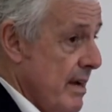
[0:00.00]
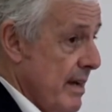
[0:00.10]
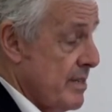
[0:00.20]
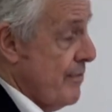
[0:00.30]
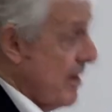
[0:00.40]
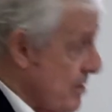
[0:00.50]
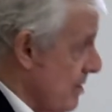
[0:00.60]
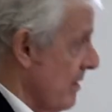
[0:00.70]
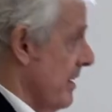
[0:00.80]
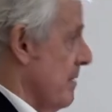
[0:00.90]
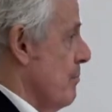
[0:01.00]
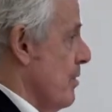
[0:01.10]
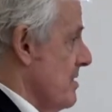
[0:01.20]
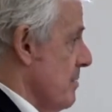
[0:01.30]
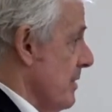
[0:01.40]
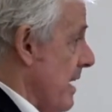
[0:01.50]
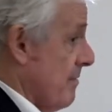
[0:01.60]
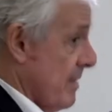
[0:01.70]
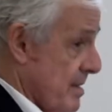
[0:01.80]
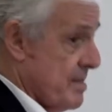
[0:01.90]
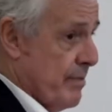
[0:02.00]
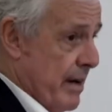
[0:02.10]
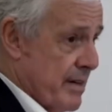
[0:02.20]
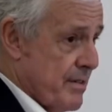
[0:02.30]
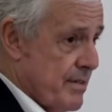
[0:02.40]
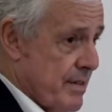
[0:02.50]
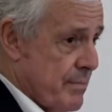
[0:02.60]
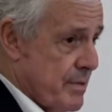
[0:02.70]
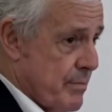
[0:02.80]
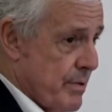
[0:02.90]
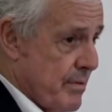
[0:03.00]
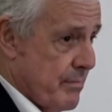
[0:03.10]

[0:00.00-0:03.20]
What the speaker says: It's functionally impossible to have close relationships with